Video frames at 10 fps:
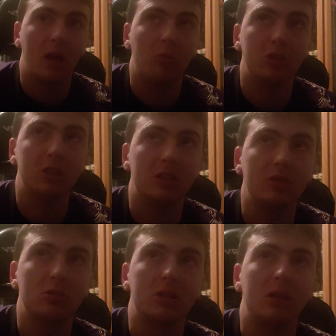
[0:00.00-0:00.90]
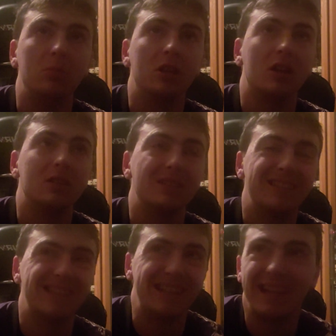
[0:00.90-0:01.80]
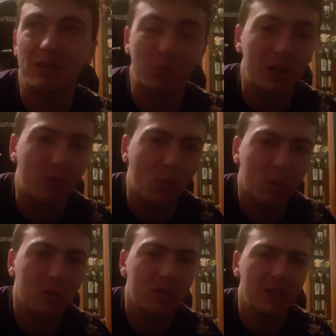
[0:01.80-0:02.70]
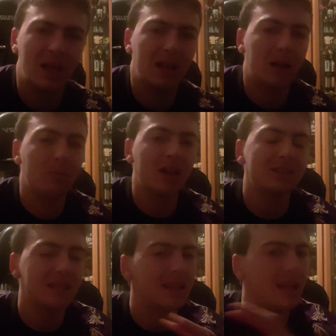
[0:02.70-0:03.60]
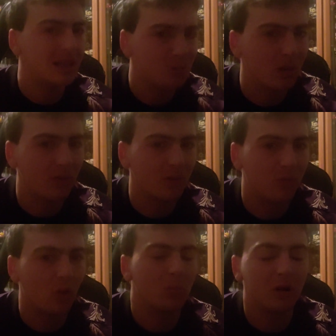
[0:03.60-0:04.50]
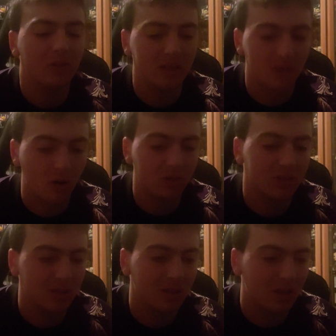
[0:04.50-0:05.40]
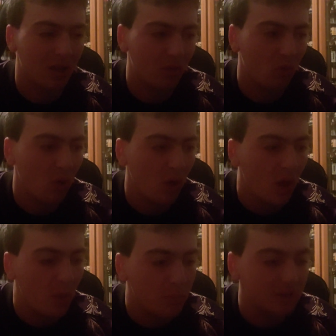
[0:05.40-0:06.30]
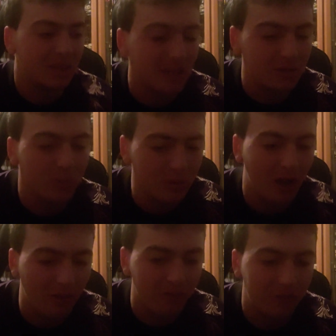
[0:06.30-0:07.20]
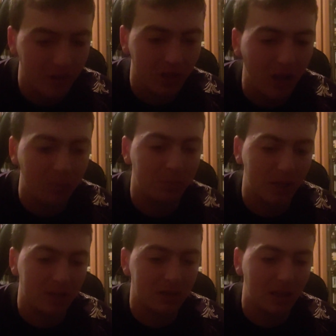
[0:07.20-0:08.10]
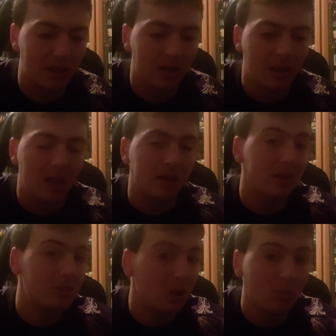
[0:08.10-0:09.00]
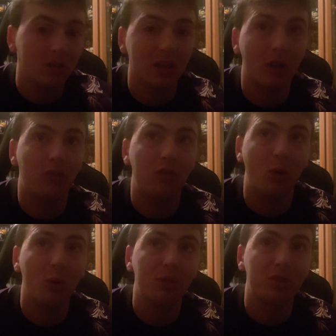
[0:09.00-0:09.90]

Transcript: Which is interesting because this is an A24 movie. And I'm not saying A24 movies aren't successful, but they do not fill up like that. You don't get a full